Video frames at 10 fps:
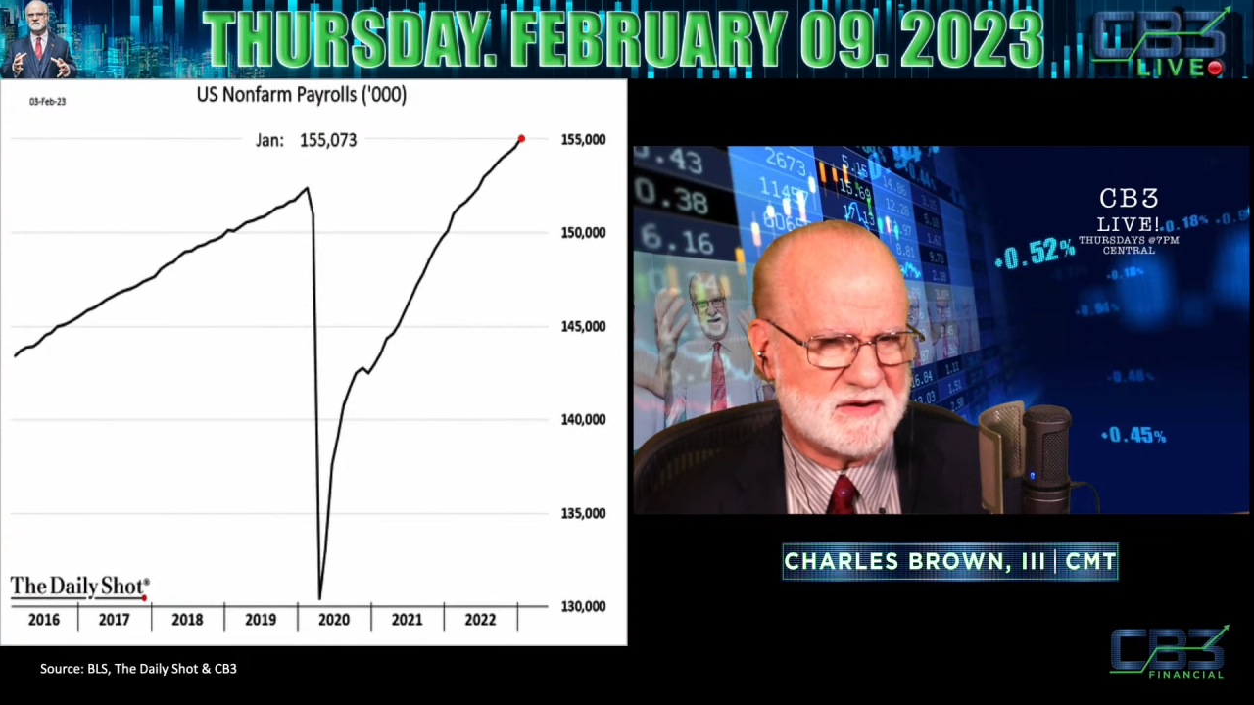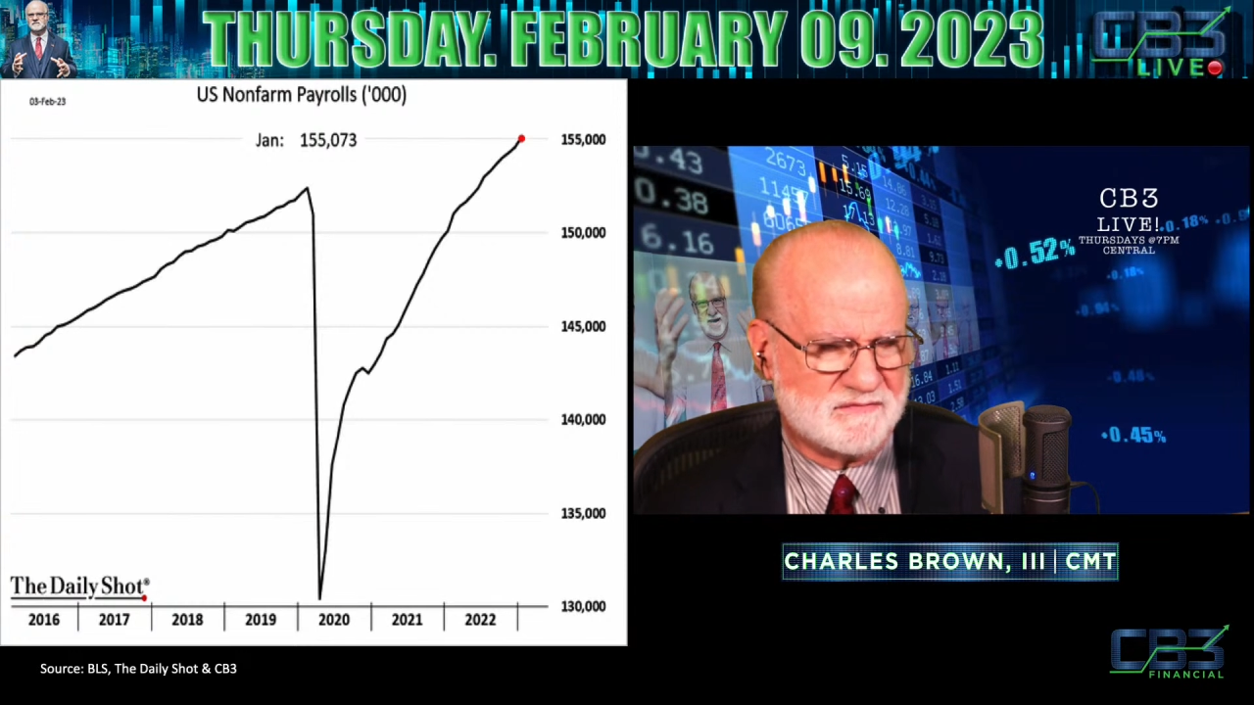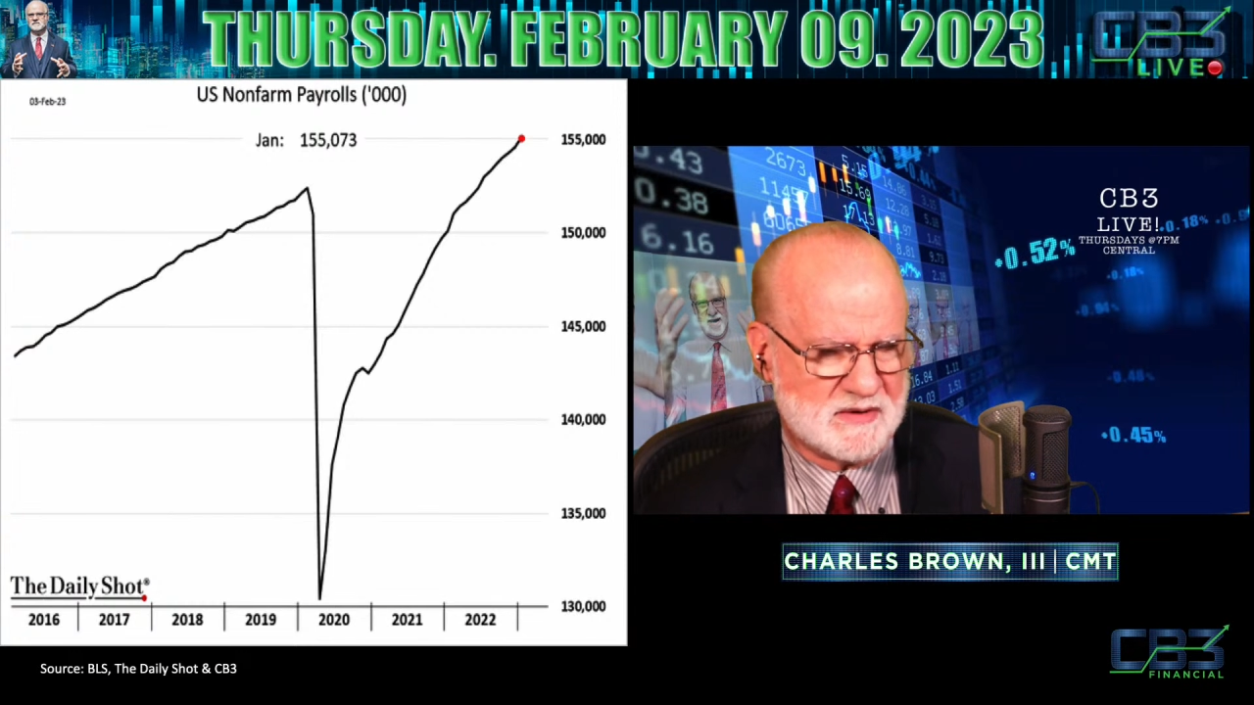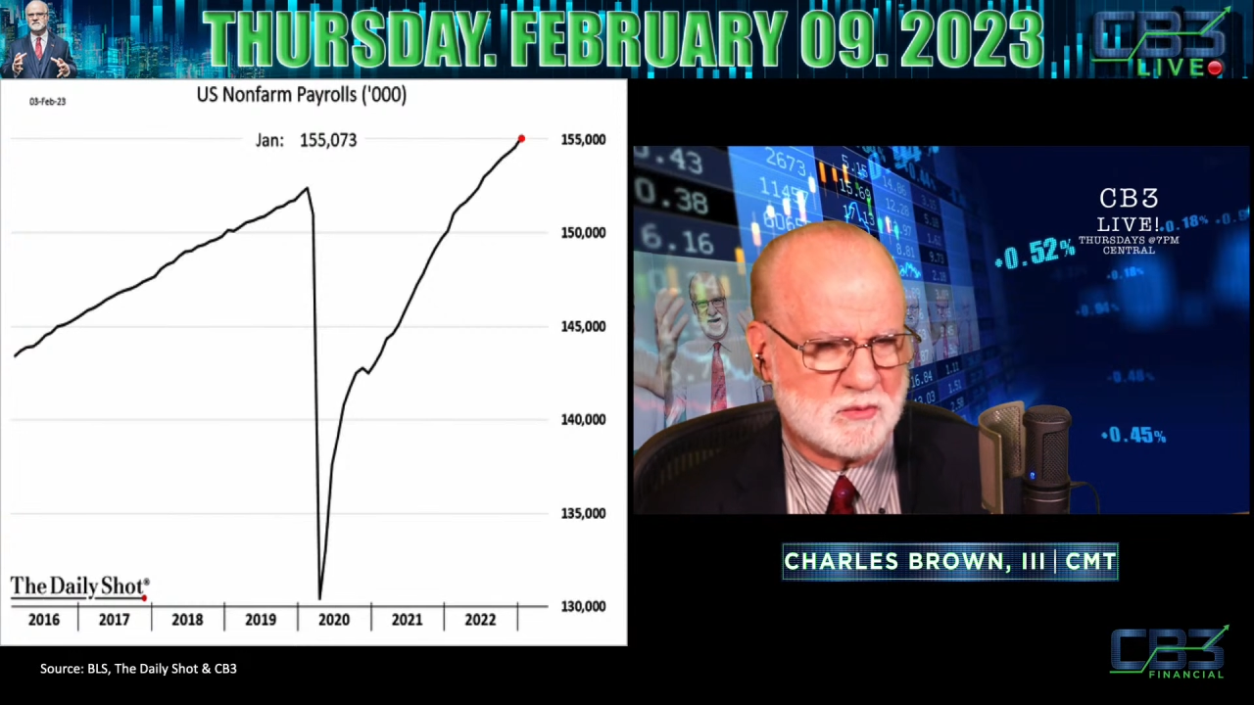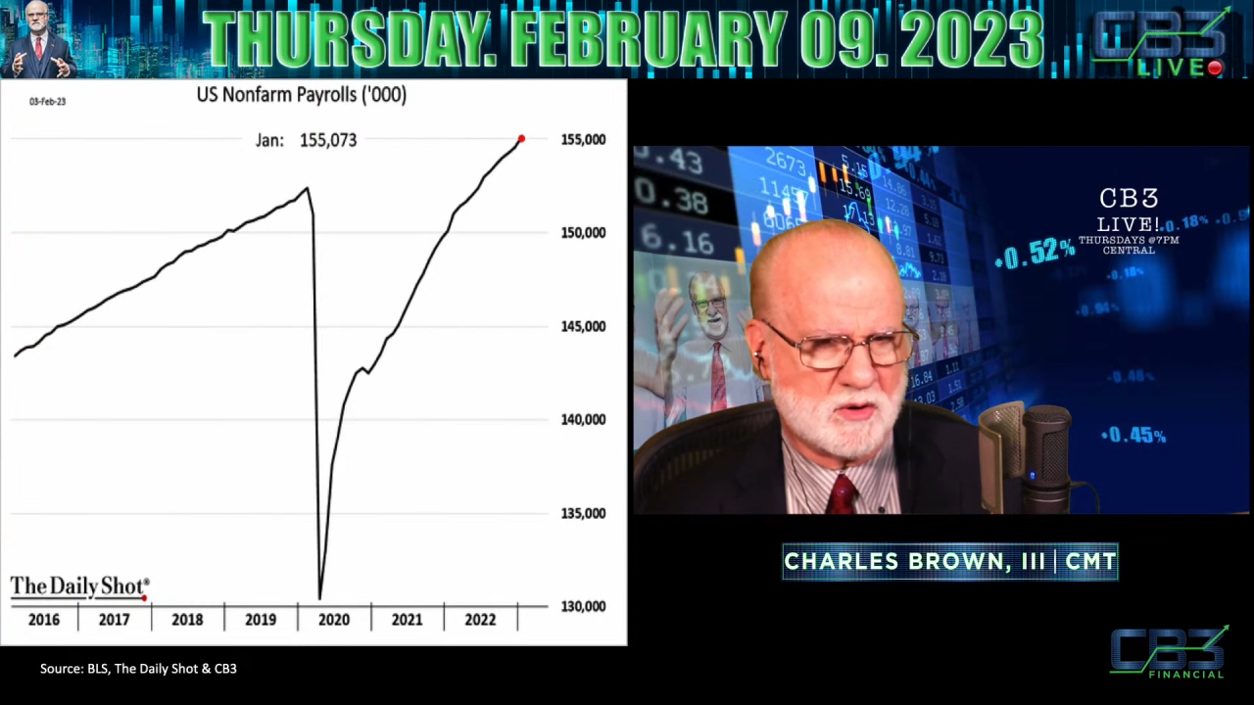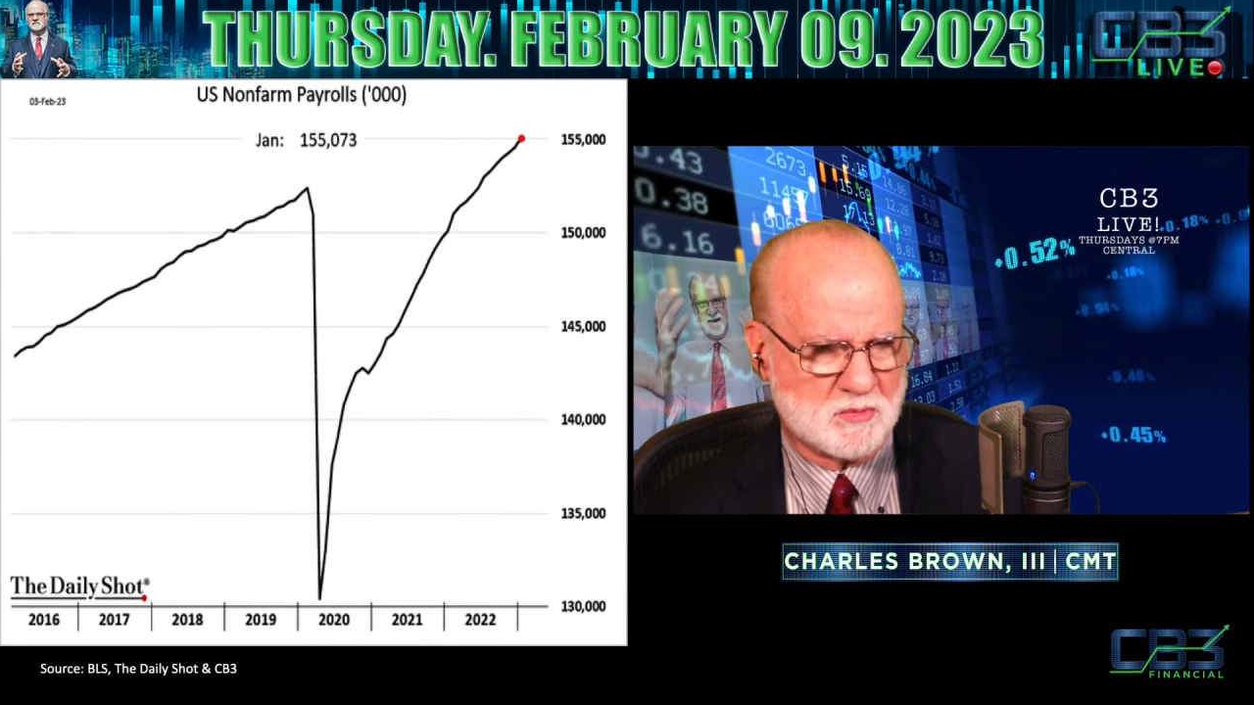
in February,